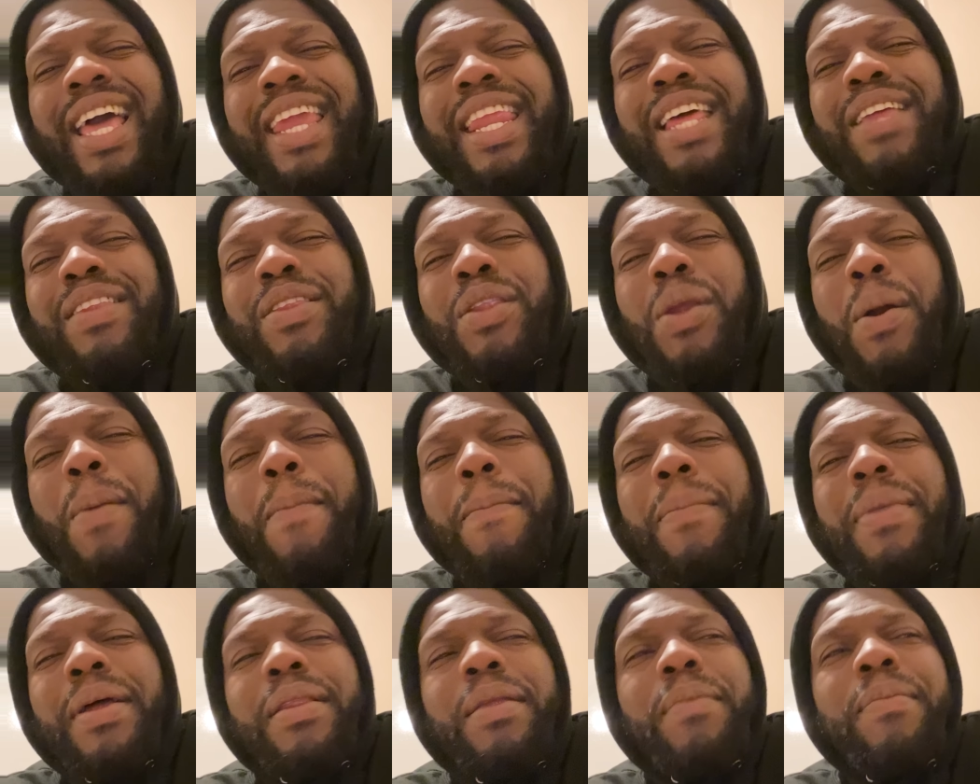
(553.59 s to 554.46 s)
And then
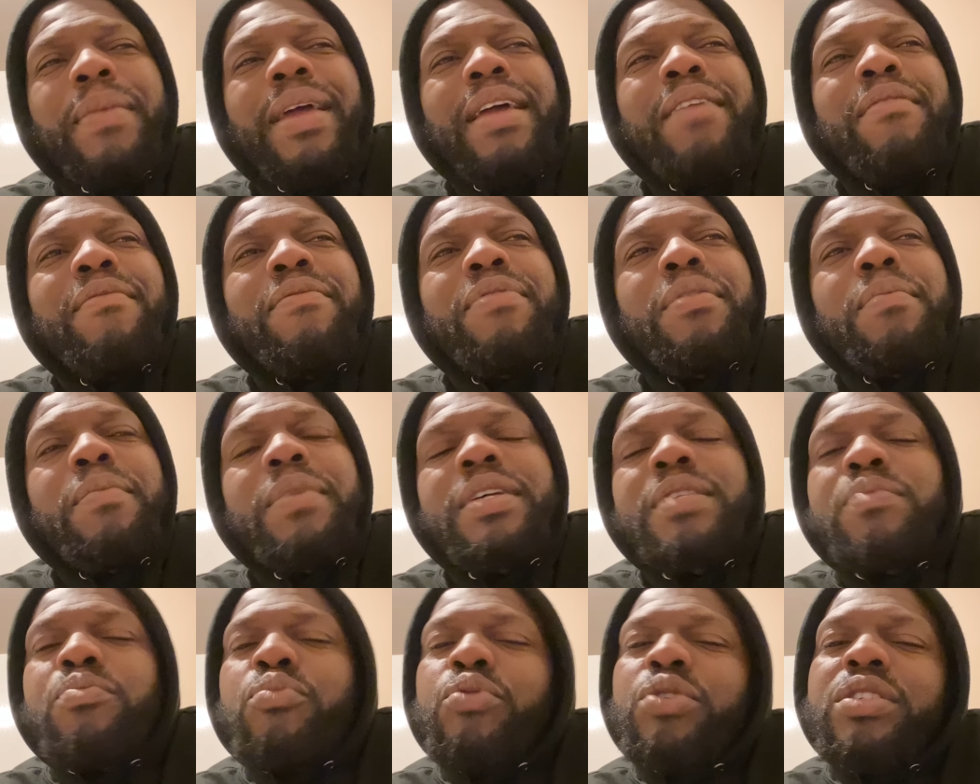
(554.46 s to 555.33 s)
the
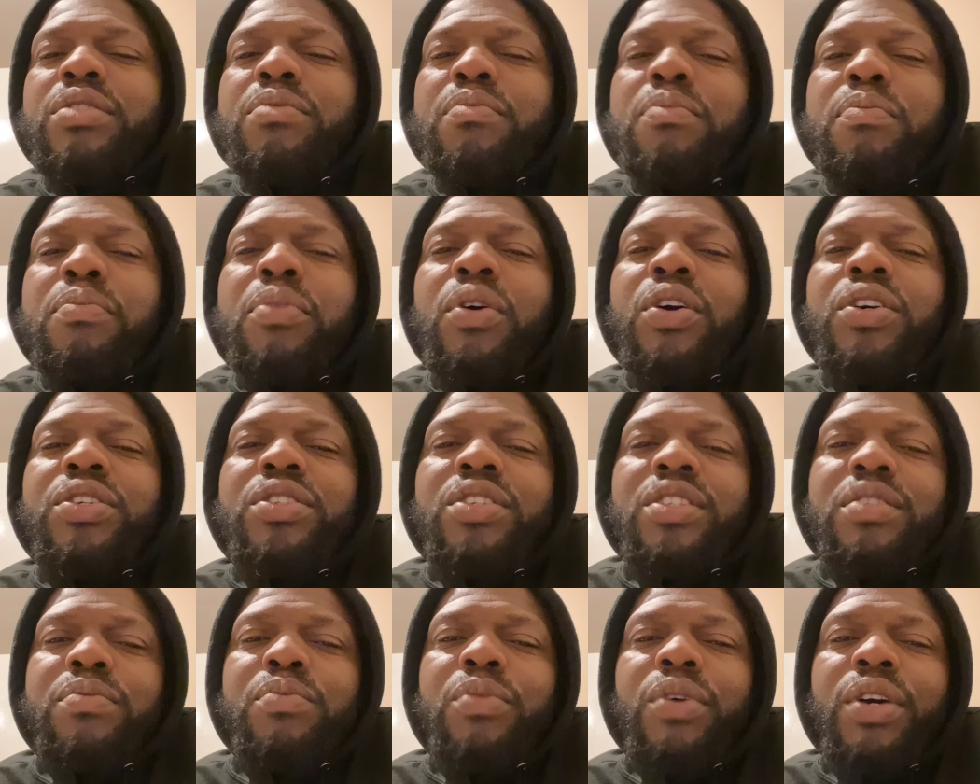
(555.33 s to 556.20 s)
infamous prison
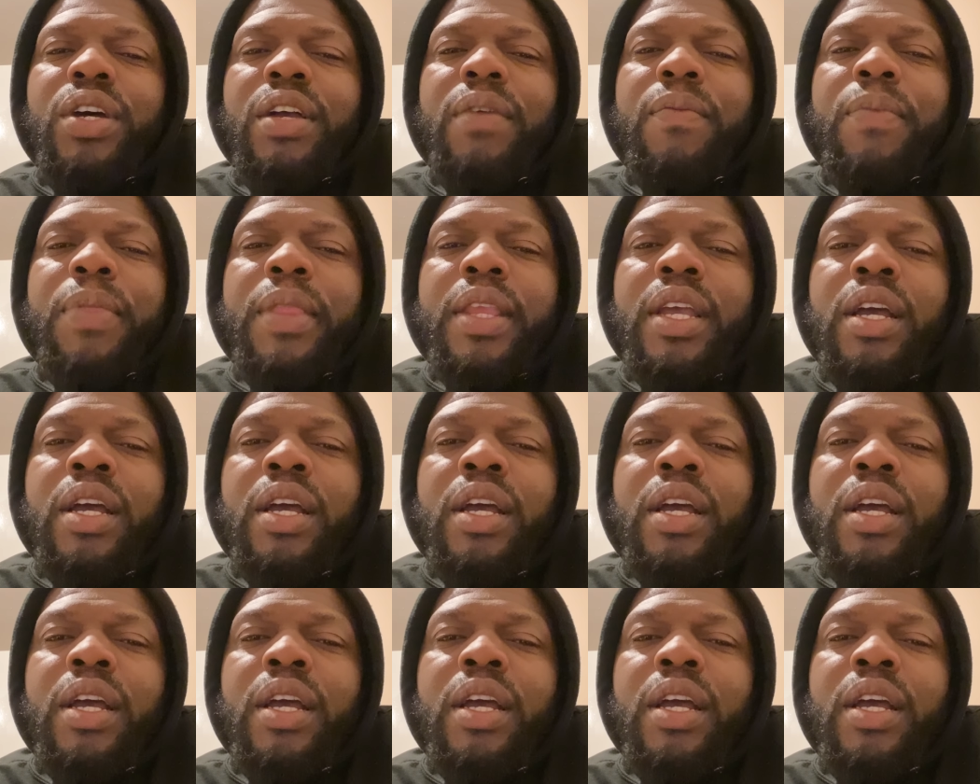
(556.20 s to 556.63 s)
boxers were